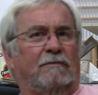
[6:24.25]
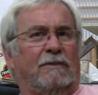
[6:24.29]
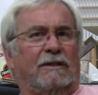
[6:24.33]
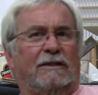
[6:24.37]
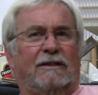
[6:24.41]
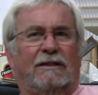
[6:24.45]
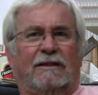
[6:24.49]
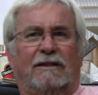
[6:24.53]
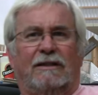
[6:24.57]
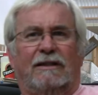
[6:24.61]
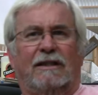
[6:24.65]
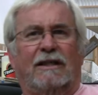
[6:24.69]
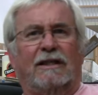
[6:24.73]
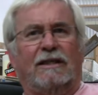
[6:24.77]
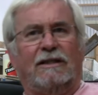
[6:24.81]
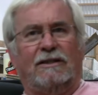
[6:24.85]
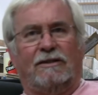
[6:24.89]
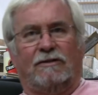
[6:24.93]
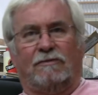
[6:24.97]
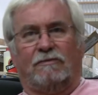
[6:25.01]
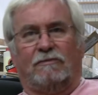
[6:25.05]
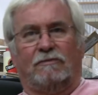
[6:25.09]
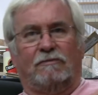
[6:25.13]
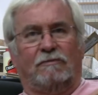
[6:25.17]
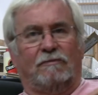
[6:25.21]
But
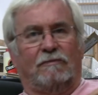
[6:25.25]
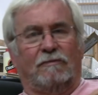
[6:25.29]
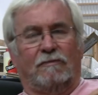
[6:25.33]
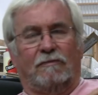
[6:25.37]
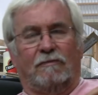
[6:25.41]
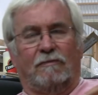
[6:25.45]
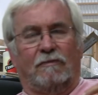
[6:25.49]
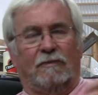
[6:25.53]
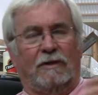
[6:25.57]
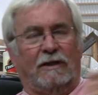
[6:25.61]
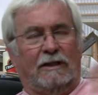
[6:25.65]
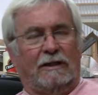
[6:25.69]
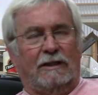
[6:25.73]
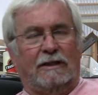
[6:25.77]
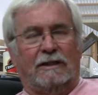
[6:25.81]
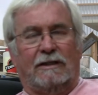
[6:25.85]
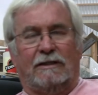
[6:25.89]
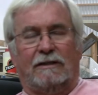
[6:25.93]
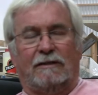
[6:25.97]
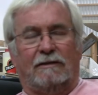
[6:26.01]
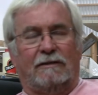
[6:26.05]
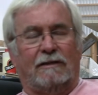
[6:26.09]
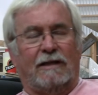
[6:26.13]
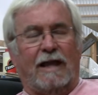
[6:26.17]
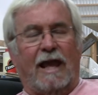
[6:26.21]
things really
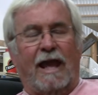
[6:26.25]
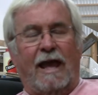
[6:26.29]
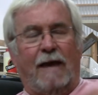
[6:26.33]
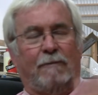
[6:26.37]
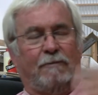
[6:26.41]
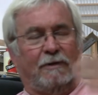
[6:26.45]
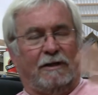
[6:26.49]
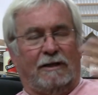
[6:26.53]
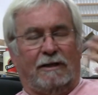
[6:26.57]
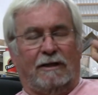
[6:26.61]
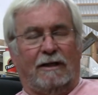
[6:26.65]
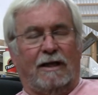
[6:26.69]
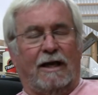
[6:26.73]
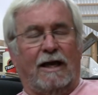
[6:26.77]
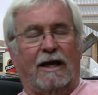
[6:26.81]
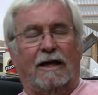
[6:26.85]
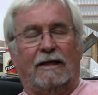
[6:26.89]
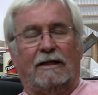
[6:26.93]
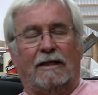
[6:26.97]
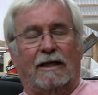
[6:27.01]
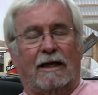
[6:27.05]
didn't happen a lot.